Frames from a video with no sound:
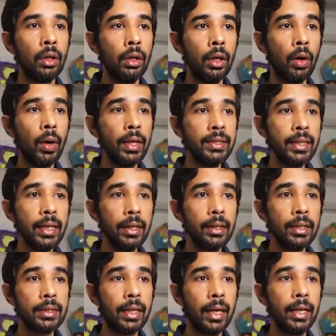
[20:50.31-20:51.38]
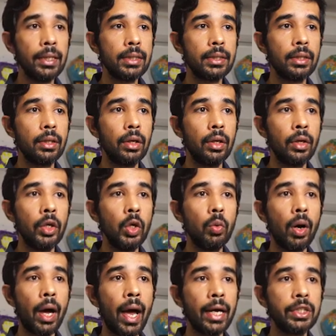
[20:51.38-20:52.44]
Now let's say in this case, you
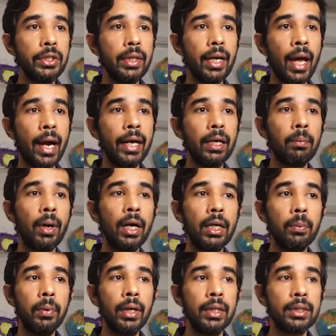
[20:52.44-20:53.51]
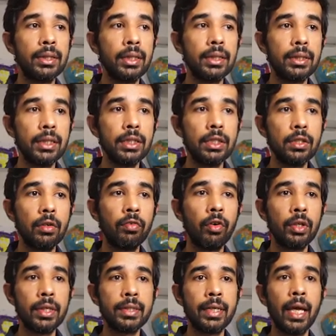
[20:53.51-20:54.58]
were actually adding multiple instances for
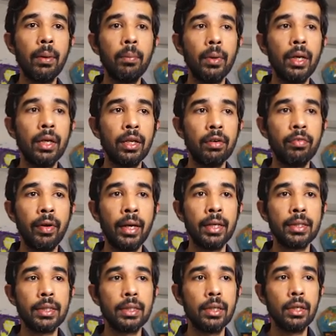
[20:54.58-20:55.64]
the same interface.